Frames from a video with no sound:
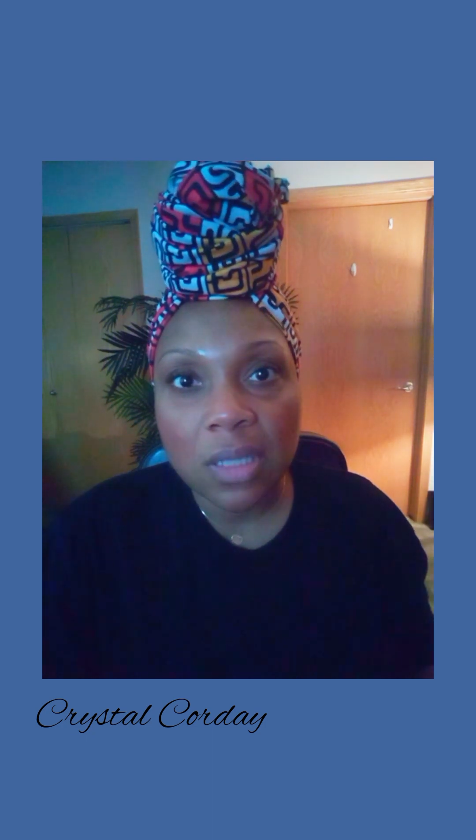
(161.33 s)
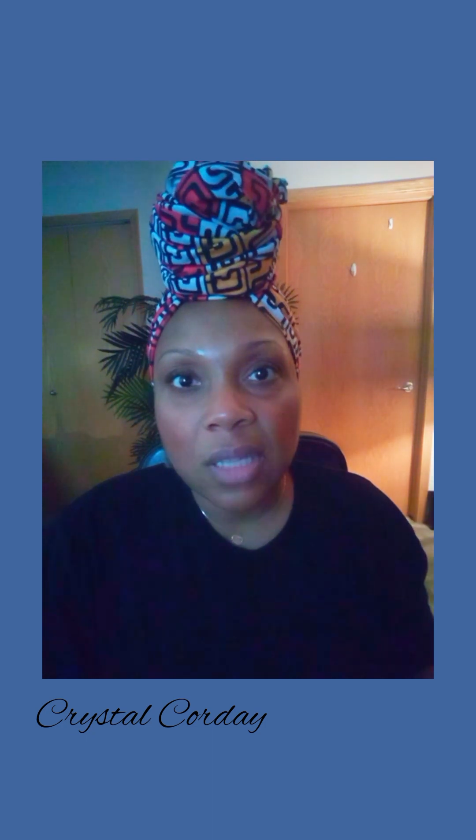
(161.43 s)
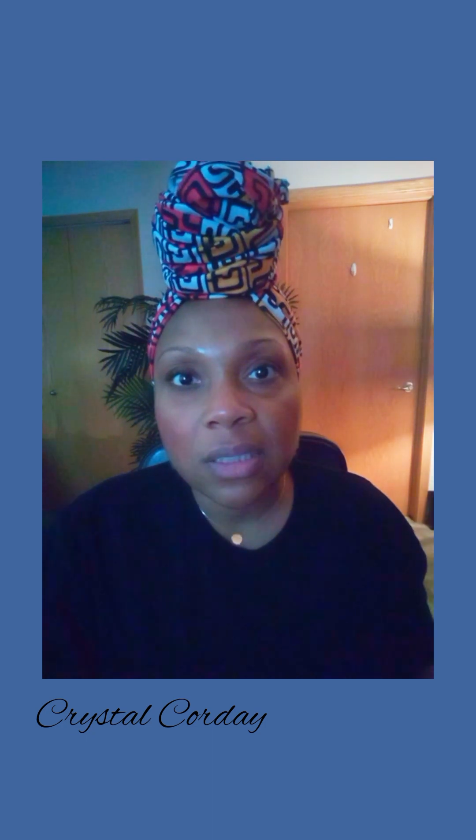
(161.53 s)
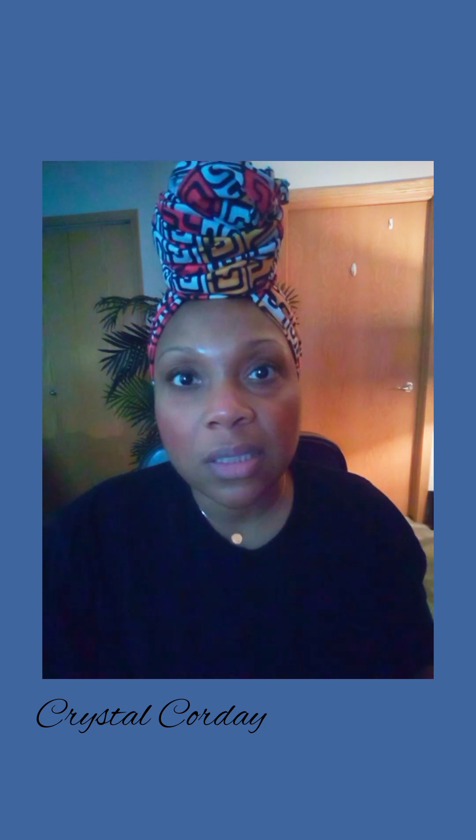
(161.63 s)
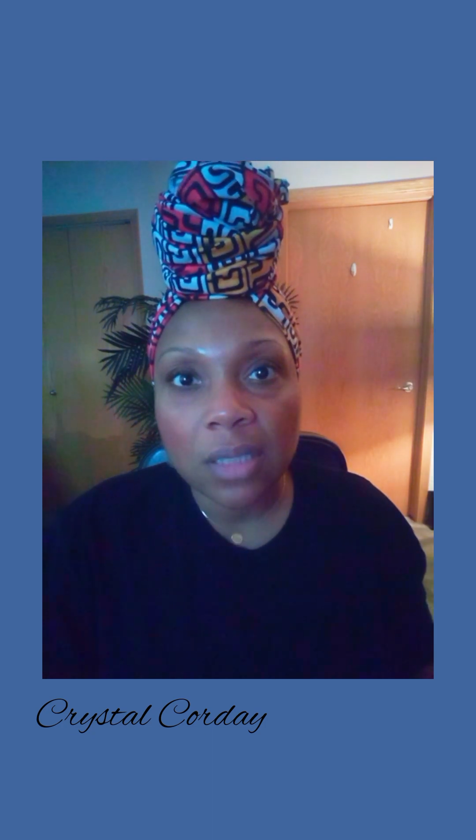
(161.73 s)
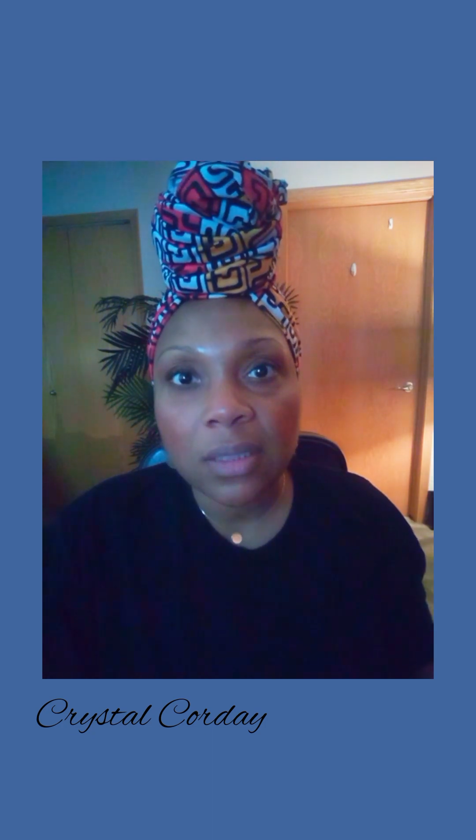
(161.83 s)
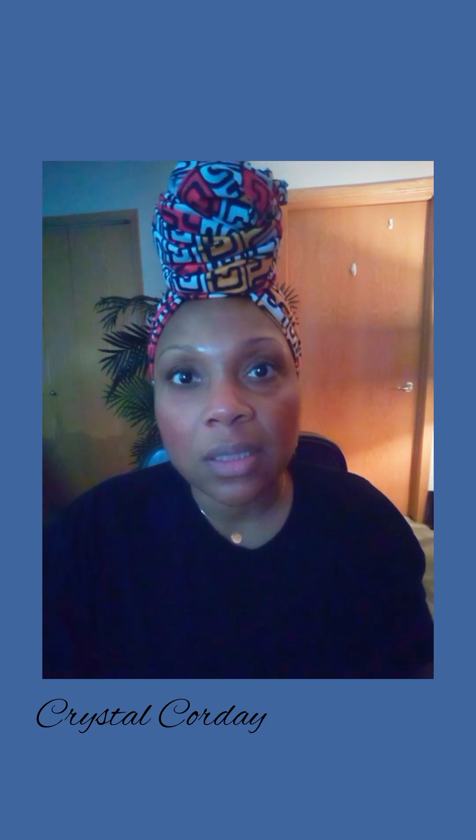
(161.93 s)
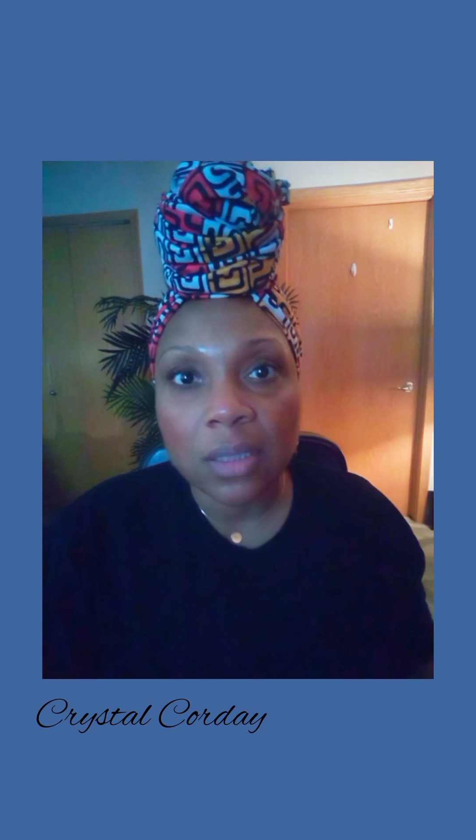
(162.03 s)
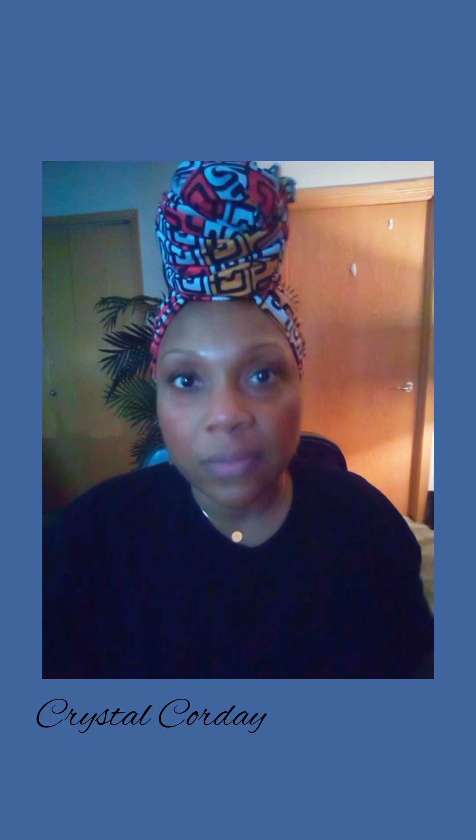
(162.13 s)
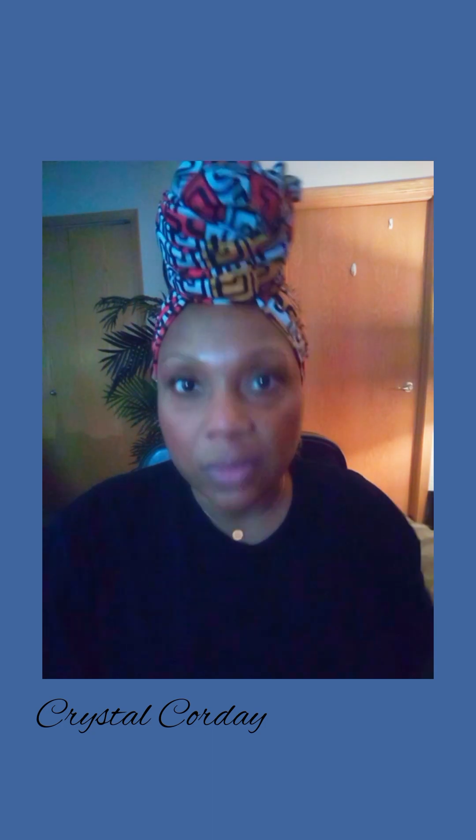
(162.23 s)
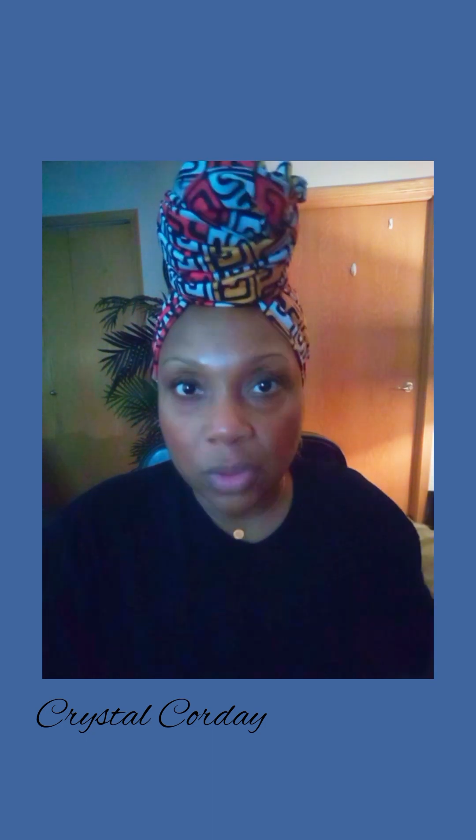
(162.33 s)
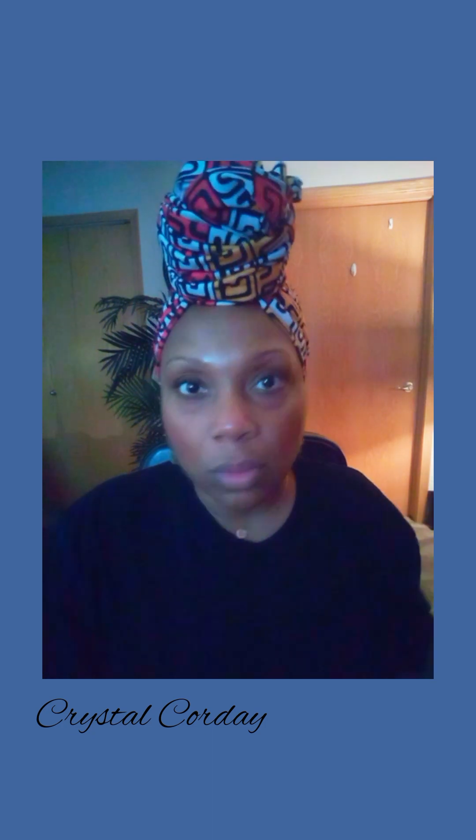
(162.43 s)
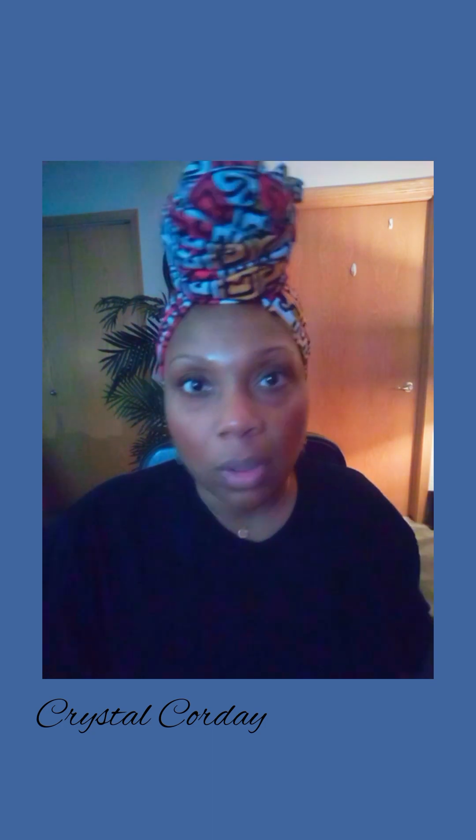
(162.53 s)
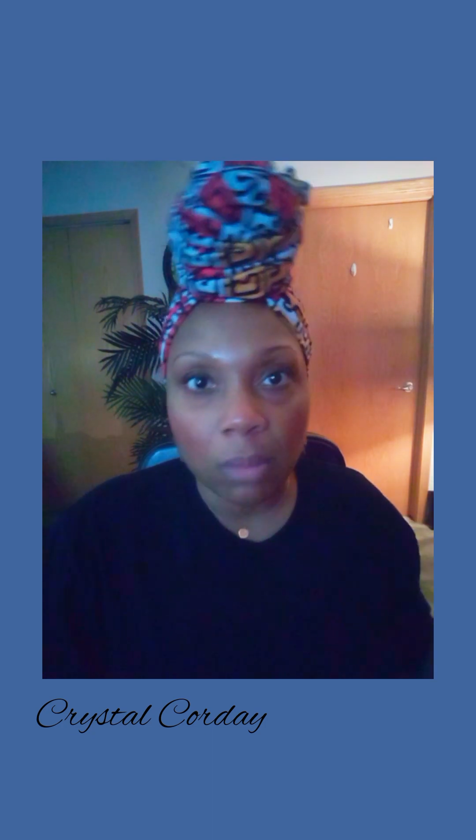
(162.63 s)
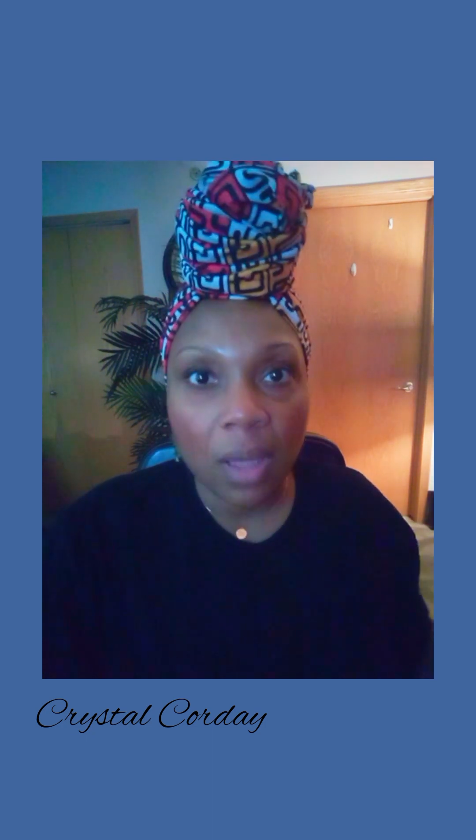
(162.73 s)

Then that's a different story.